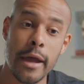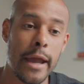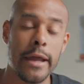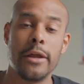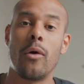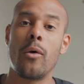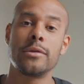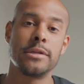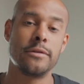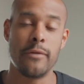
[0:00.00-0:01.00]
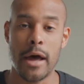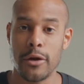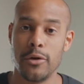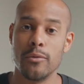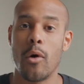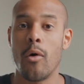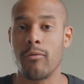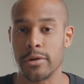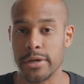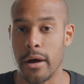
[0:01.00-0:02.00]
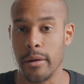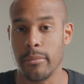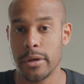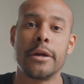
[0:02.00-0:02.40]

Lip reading: and it holds its value over time.